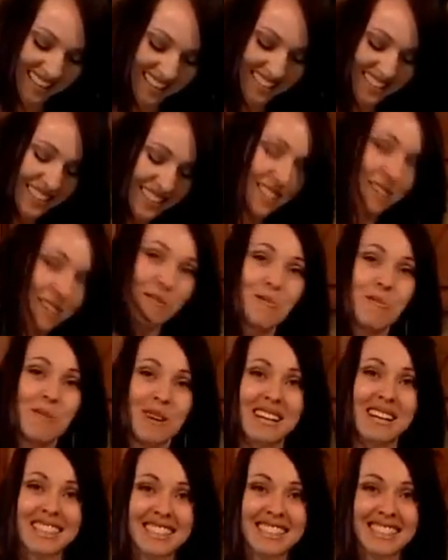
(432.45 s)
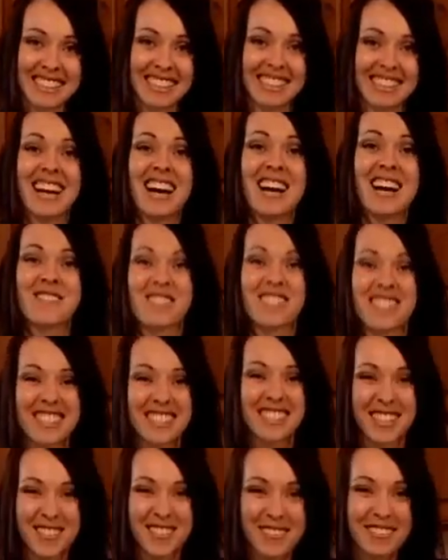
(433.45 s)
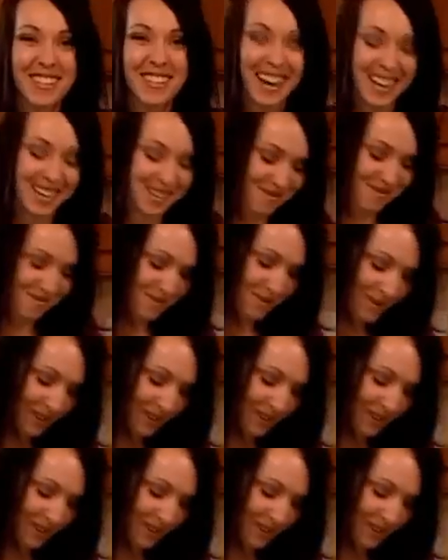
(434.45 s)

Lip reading: And you know what? I was so not